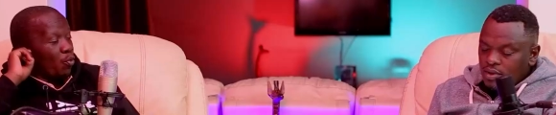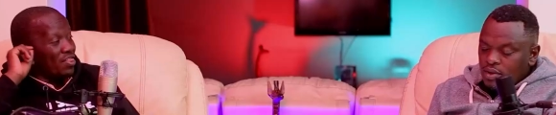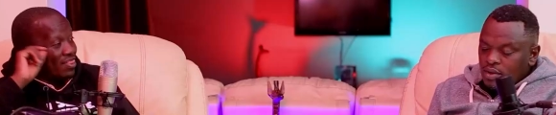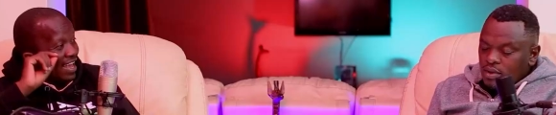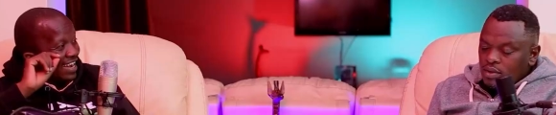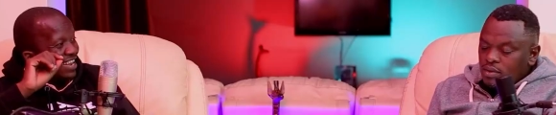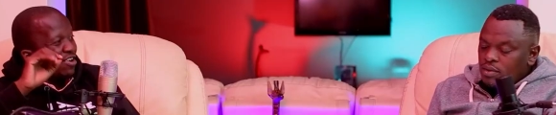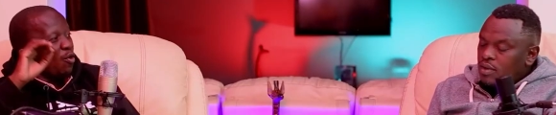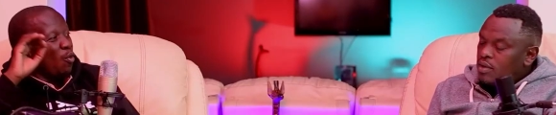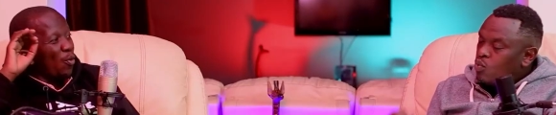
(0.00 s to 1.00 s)

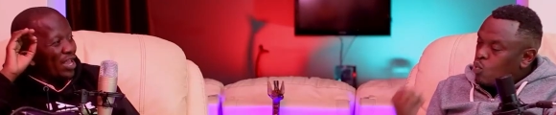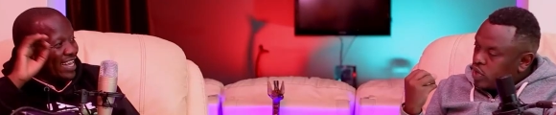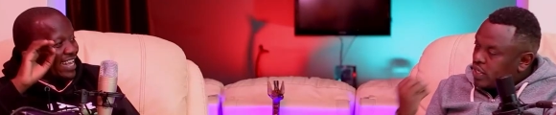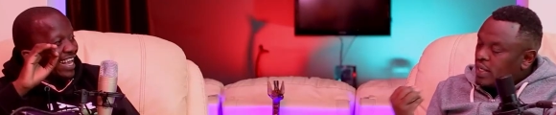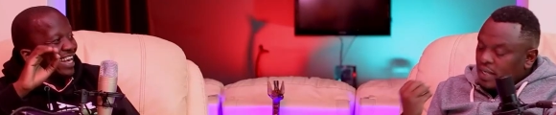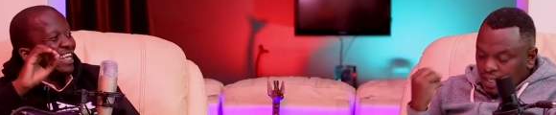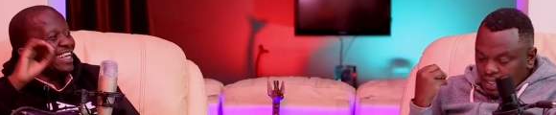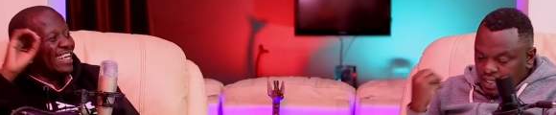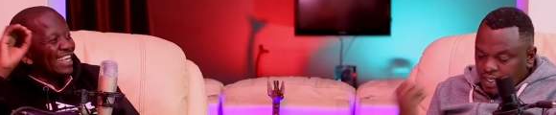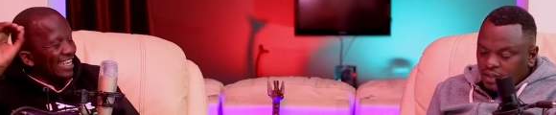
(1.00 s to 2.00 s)
Speaker 1: Withering, weakening,
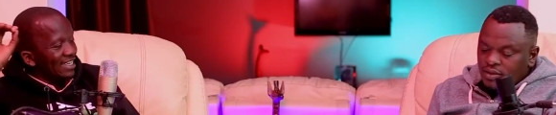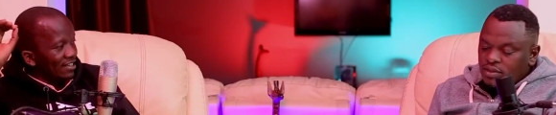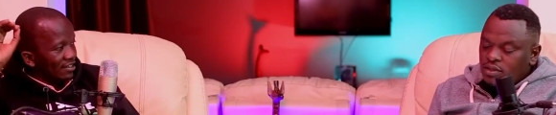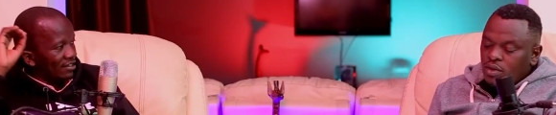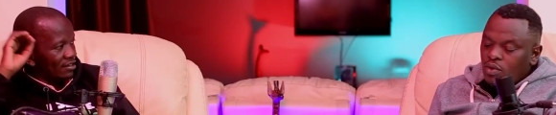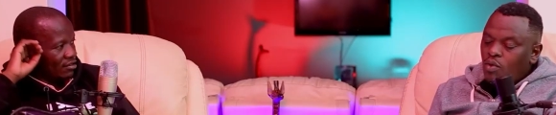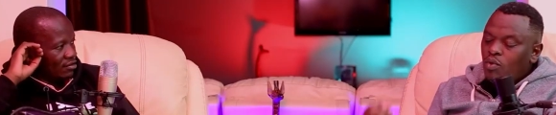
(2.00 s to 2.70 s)
weakening guilt. guilt.